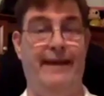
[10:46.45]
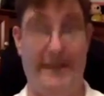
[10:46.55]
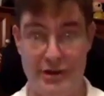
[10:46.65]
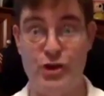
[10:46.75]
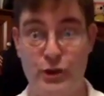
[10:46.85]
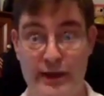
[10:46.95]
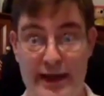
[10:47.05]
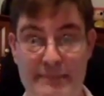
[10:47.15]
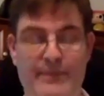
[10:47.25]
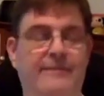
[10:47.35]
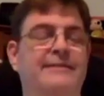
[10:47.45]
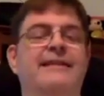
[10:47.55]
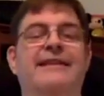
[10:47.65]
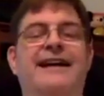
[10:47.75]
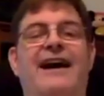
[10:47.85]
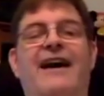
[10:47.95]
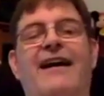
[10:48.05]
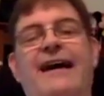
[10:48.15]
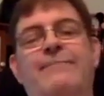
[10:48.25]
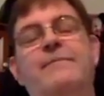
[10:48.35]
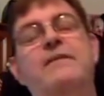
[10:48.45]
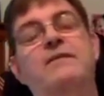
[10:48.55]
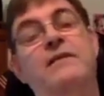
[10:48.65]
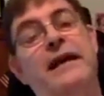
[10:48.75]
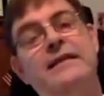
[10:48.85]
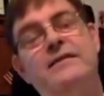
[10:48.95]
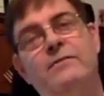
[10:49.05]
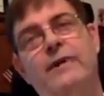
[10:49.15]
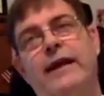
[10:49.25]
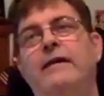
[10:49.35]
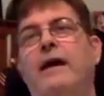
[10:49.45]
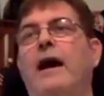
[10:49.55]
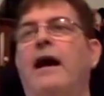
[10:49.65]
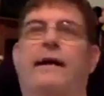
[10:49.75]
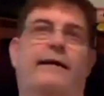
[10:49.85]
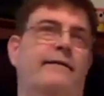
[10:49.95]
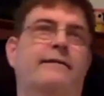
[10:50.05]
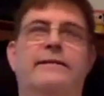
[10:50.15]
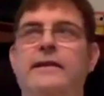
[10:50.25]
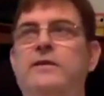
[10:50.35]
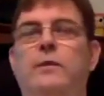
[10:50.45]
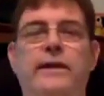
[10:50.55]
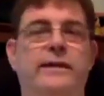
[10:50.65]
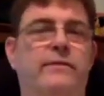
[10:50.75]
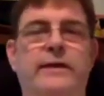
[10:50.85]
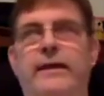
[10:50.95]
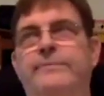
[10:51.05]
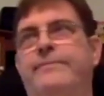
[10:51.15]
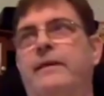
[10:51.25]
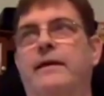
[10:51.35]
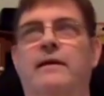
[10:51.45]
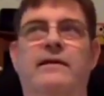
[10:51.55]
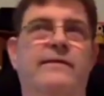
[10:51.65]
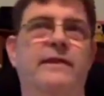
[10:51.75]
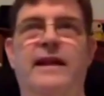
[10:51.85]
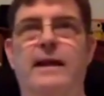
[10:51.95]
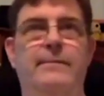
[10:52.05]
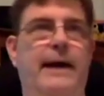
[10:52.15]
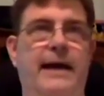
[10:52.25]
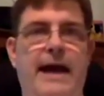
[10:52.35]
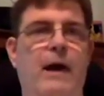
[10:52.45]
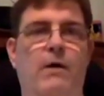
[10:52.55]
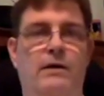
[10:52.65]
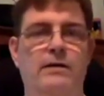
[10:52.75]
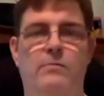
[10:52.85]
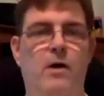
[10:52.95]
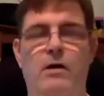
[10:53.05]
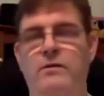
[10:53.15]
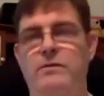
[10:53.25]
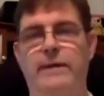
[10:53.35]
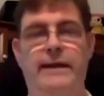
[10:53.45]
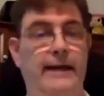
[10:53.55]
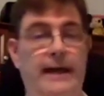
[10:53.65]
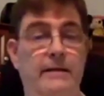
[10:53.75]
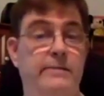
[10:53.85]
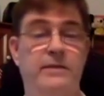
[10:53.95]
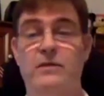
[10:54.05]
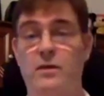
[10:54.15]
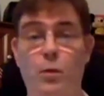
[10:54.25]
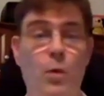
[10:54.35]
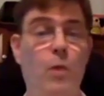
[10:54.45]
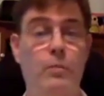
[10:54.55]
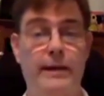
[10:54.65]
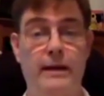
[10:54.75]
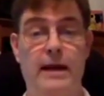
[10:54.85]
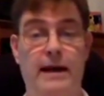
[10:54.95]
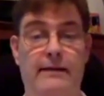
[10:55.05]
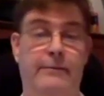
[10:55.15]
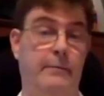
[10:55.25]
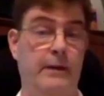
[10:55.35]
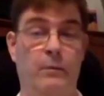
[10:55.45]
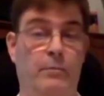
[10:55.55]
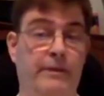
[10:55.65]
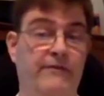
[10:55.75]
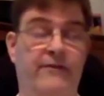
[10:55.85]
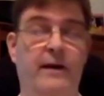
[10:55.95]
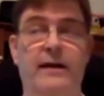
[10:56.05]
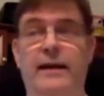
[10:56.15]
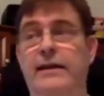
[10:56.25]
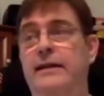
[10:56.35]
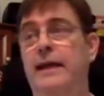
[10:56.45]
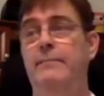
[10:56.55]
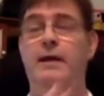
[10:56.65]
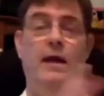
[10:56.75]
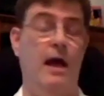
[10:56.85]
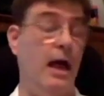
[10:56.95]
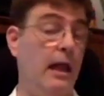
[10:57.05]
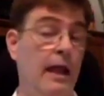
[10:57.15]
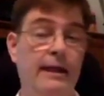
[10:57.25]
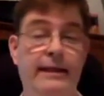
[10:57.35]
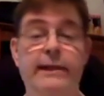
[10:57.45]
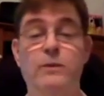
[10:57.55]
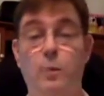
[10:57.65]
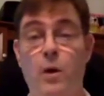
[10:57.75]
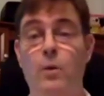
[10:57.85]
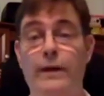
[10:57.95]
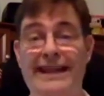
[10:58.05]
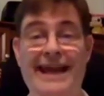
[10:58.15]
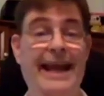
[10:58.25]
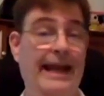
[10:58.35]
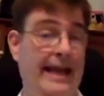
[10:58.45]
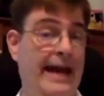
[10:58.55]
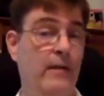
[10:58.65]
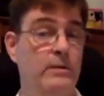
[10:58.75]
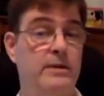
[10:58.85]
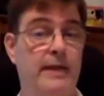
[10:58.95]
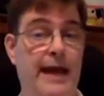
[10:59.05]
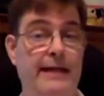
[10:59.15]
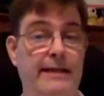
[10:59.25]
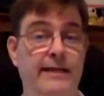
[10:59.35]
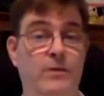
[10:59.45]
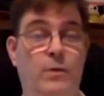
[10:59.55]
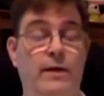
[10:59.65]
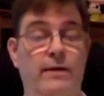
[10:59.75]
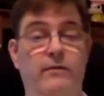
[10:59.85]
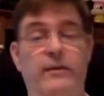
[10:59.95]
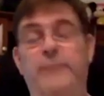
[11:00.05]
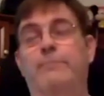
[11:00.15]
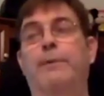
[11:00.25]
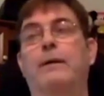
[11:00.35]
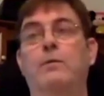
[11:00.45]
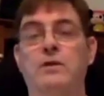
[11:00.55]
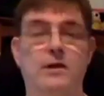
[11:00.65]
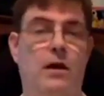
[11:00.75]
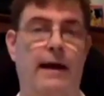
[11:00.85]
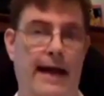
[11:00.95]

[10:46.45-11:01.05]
It should happen. All right, so that's the rant. The D23, they've only got about an hour tomorrow to make announcements, so there won't be a lot of them. They will be fairly in-depth. A lot of things won't get announced at D23, but will start